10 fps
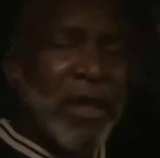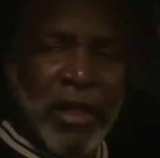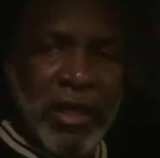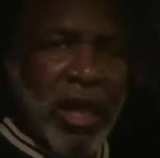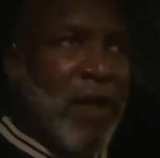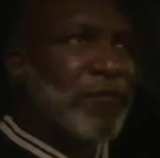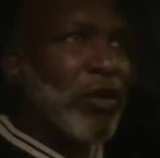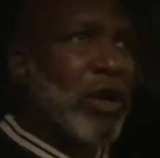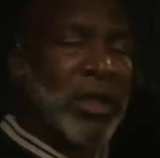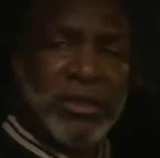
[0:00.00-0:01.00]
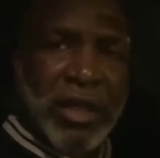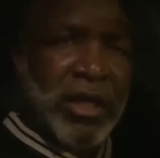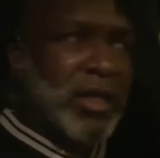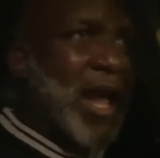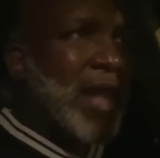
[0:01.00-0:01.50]
Kelly Loeffler or
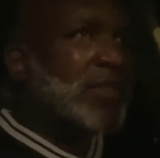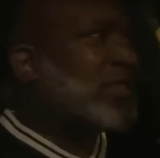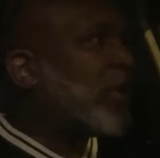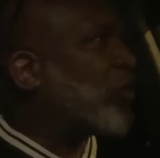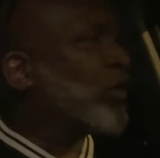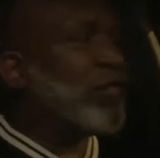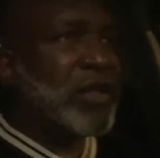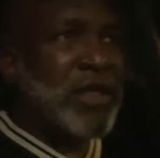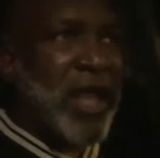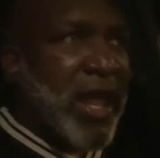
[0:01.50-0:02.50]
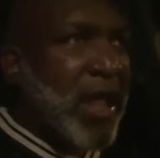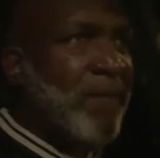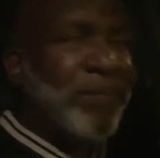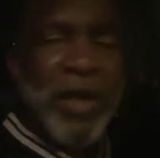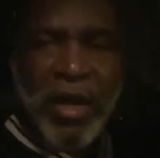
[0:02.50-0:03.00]
Doug Collins. They don't give a
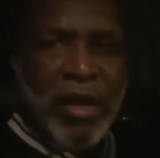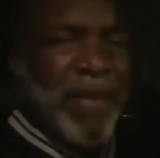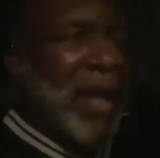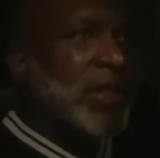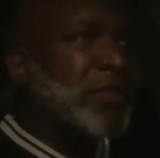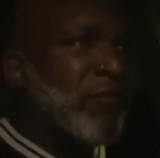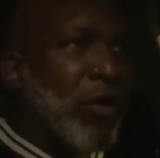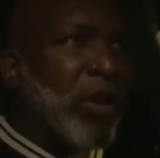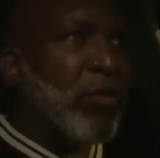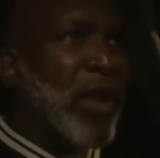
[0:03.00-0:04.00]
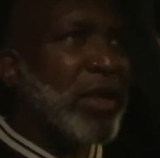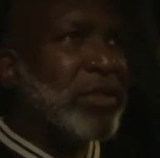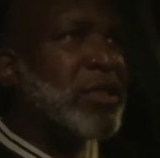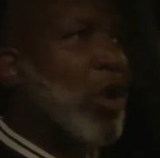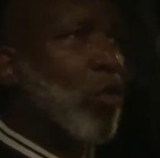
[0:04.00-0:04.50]
damn about his voting
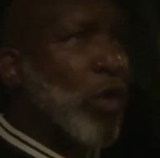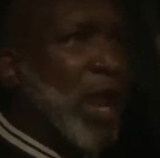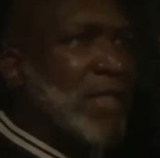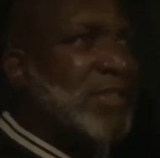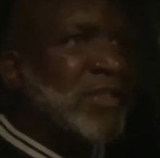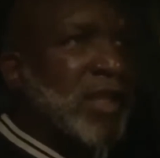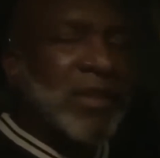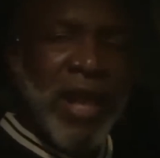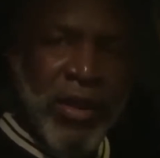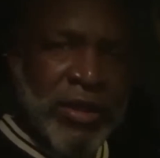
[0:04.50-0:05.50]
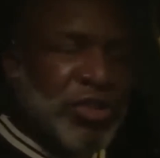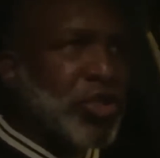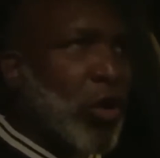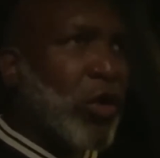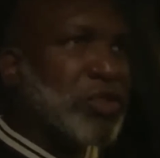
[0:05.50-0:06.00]
records. When I sit there and
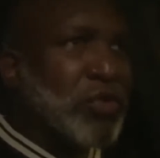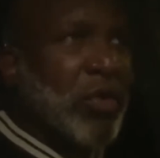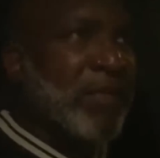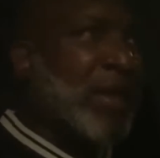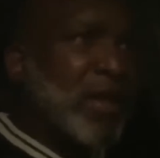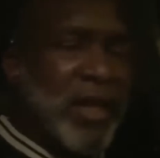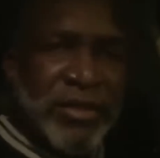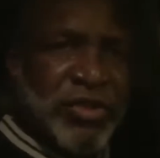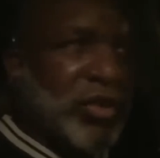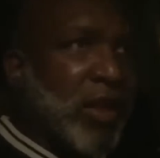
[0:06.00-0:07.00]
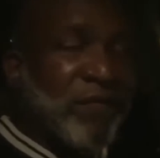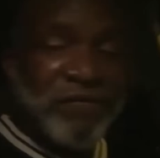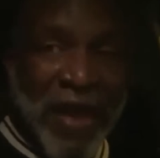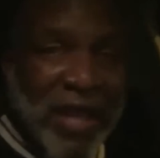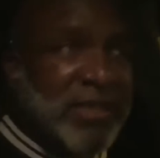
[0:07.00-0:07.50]
show it to them to their
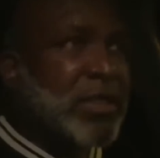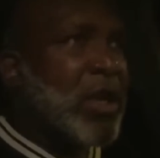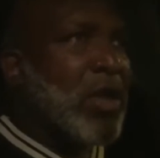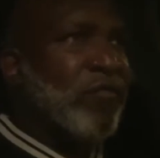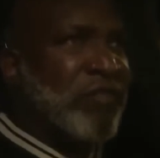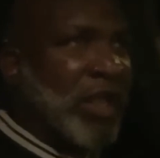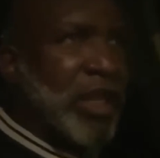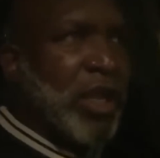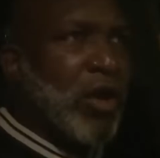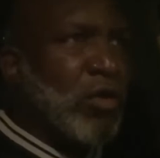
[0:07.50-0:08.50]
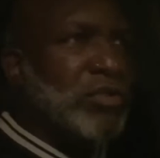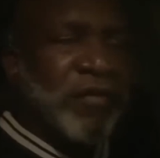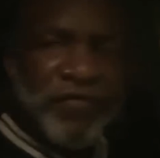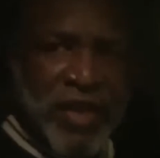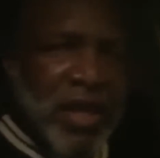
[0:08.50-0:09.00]
face, videos
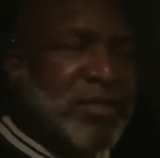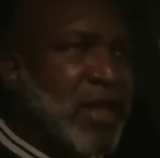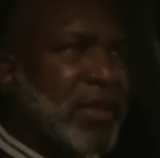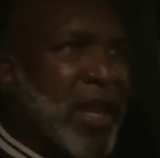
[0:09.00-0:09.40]
of things that they